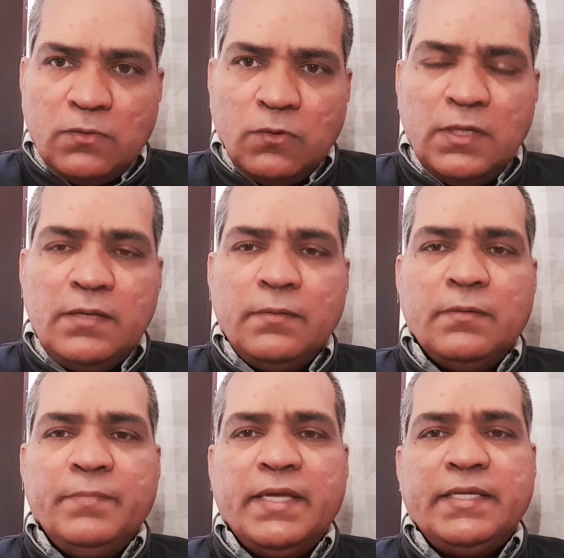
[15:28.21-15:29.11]
Holy
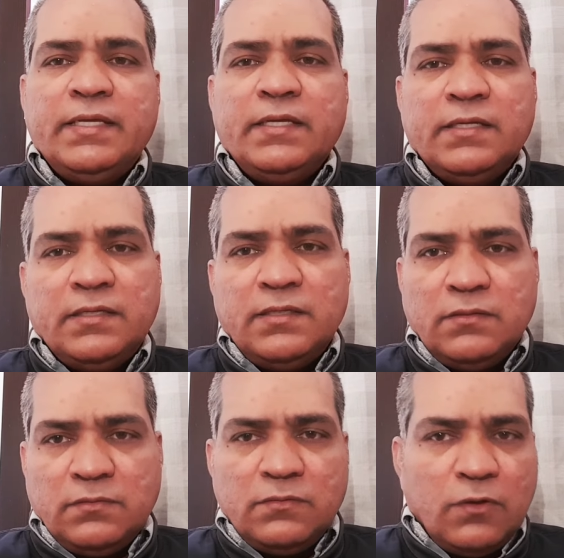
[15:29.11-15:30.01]
Mary
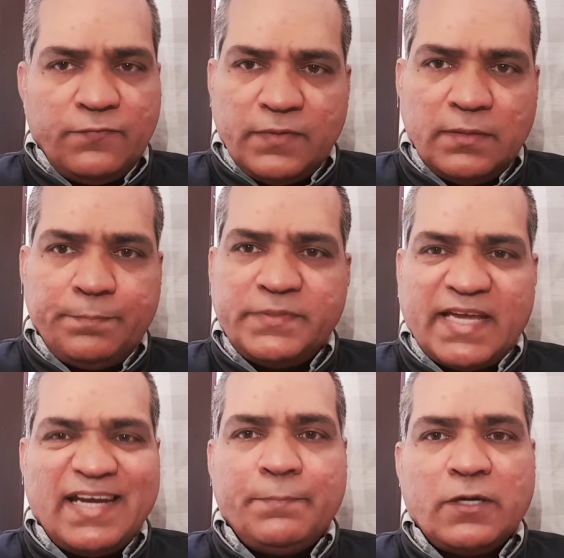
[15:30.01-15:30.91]
of uh,
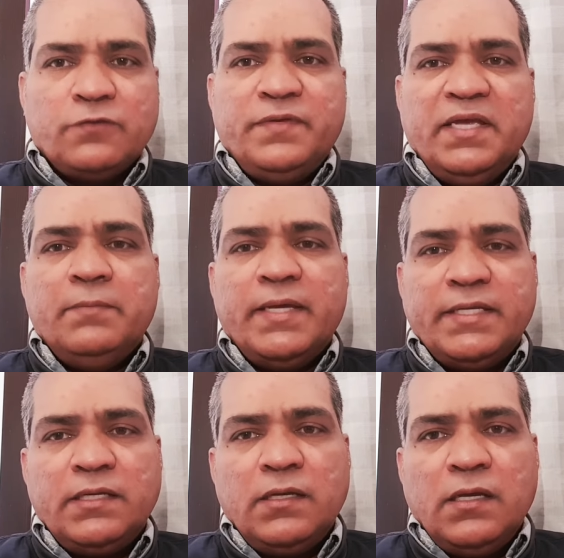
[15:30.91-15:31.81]
second part of Hail Mary,